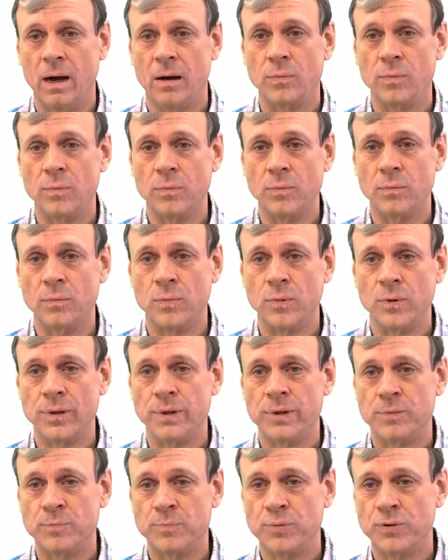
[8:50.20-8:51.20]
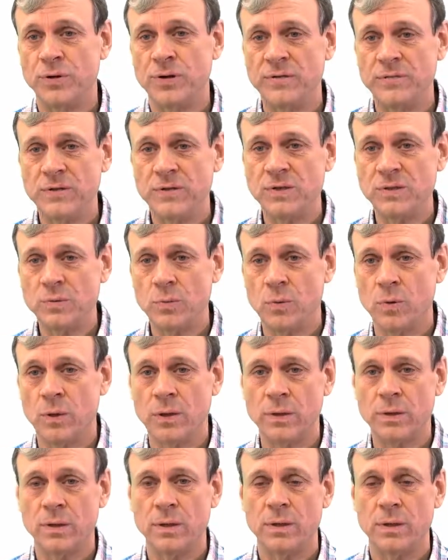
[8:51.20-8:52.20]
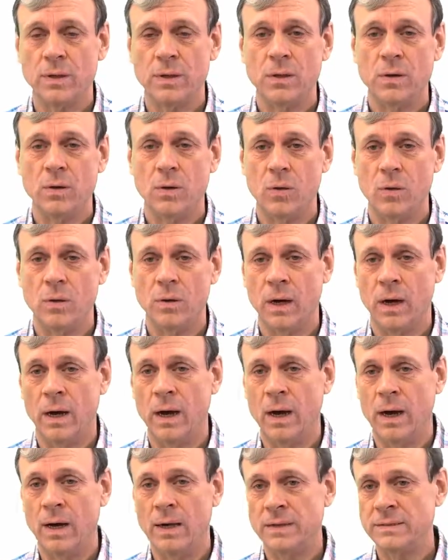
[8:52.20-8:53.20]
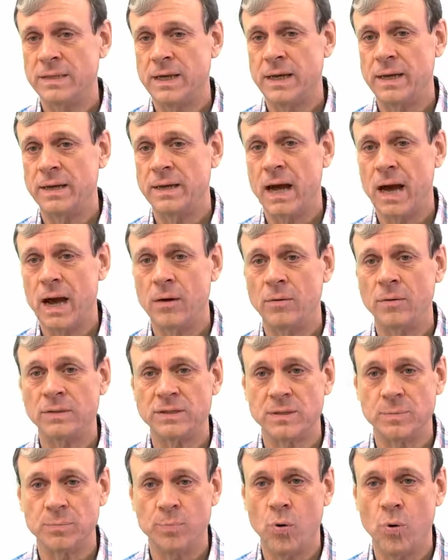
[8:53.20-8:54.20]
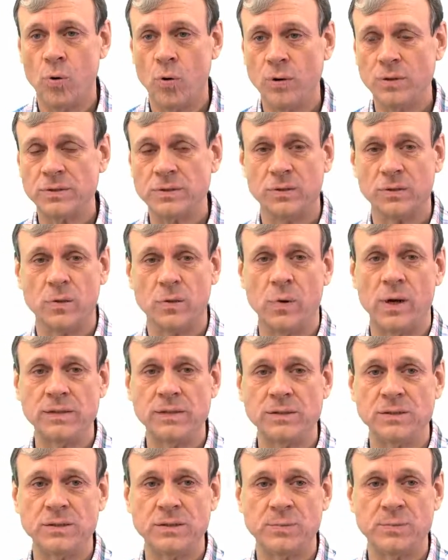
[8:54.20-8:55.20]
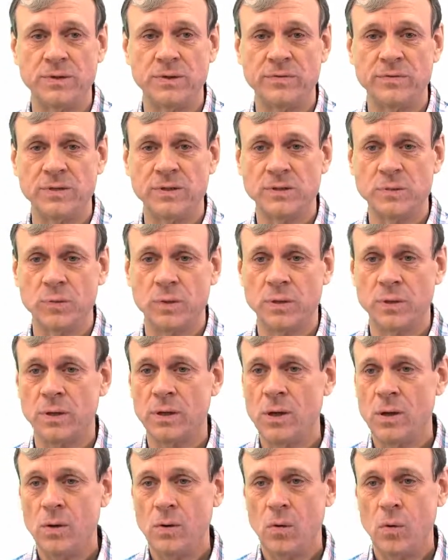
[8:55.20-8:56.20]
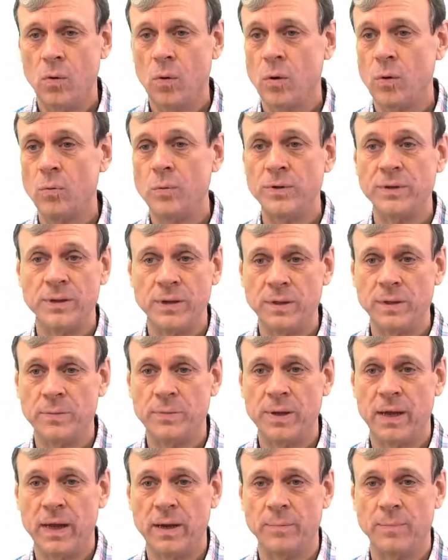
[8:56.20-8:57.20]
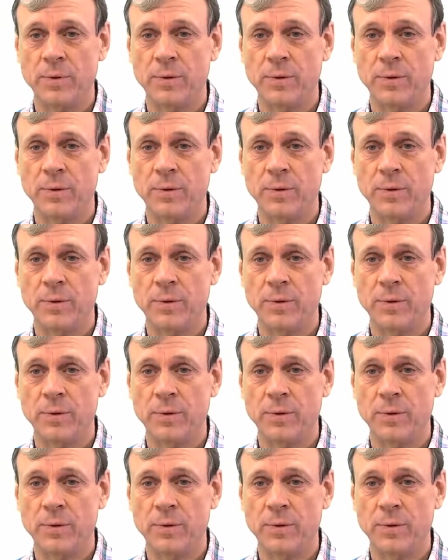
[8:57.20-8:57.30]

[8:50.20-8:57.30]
with previous work, saying how it supports or questions previous work, or within the paper.